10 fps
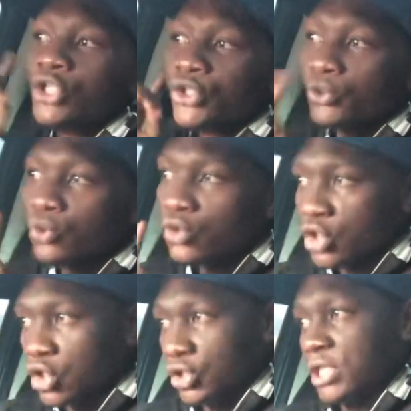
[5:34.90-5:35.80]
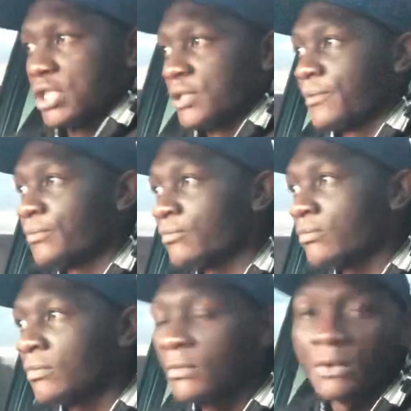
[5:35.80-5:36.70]
do not
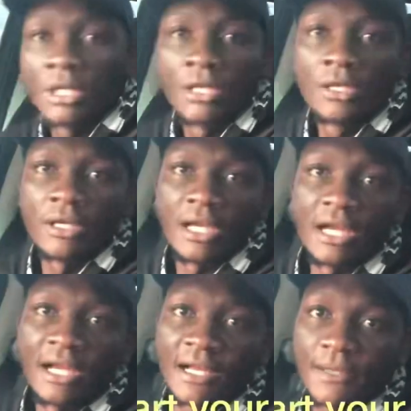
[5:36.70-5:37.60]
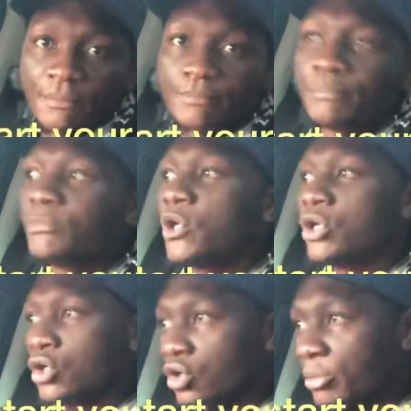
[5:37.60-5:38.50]
uh,
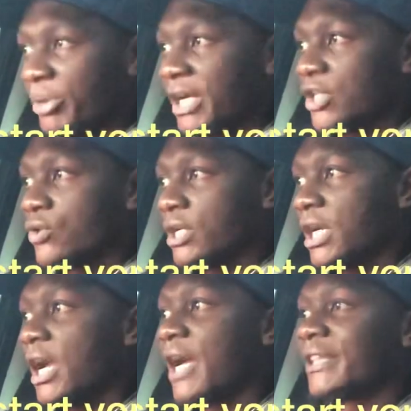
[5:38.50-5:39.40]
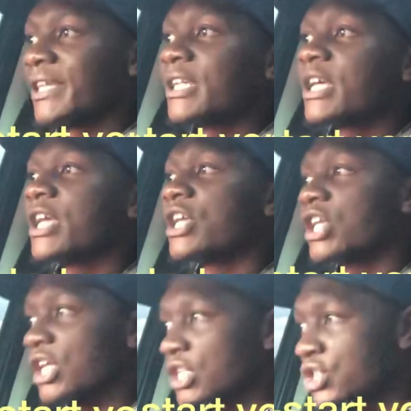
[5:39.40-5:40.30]
roll back your car and then
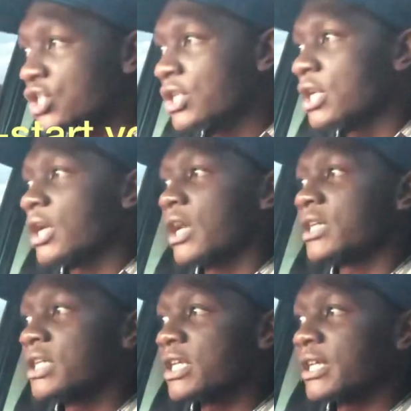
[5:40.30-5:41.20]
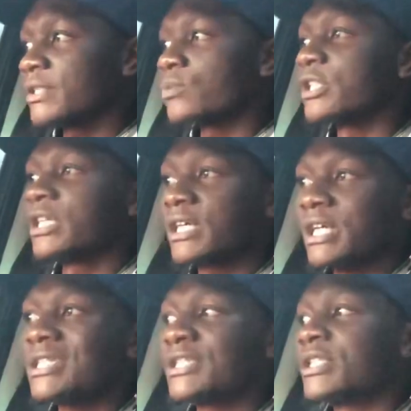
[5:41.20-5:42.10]
engage uh, gears when the
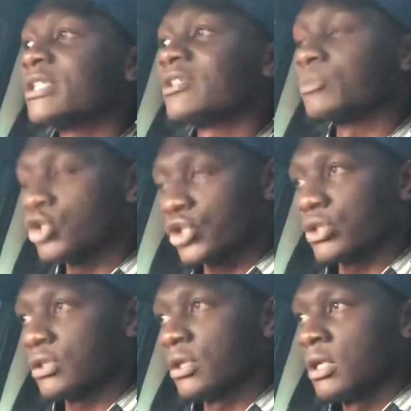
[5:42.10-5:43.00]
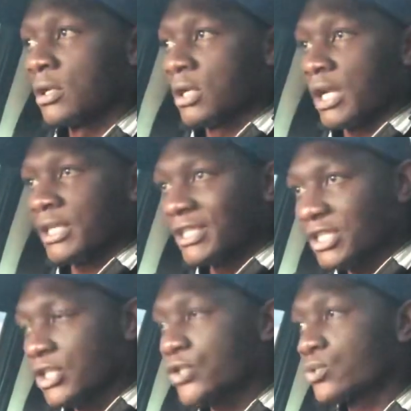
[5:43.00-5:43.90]
car is still in motion. Uh,
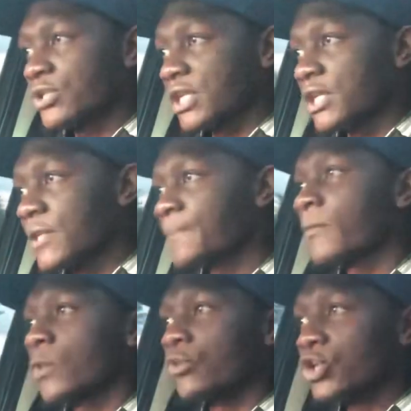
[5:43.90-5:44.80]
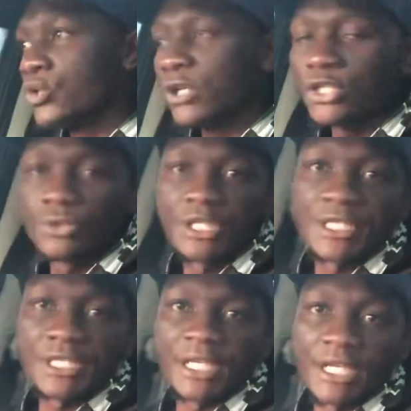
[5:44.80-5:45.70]
this is to say, when you want to
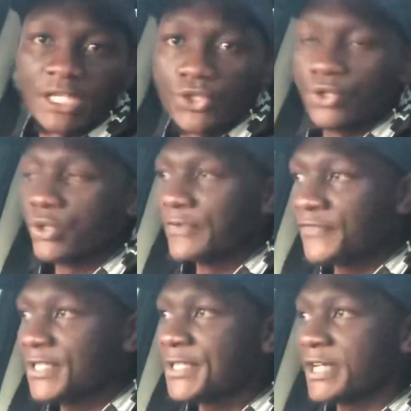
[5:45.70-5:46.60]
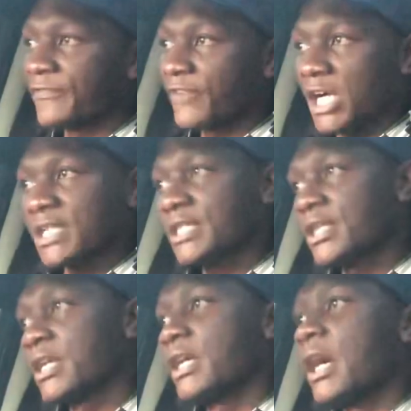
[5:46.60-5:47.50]
change direction, you've just
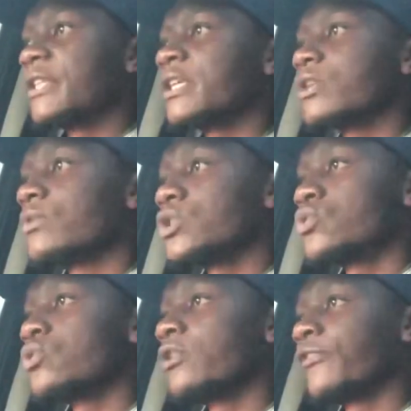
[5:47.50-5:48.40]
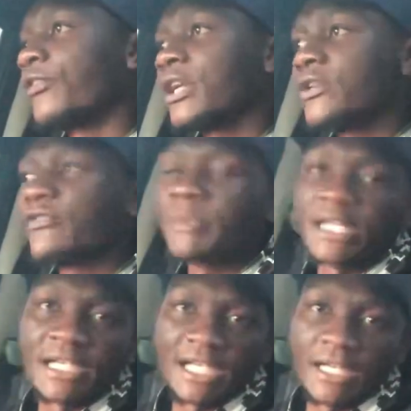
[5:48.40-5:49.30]
reversed and then you want to go forward, you've
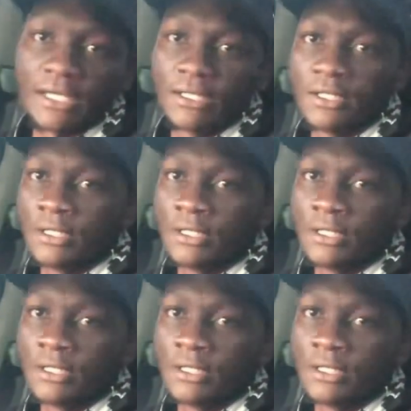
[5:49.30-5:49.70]
made a turn.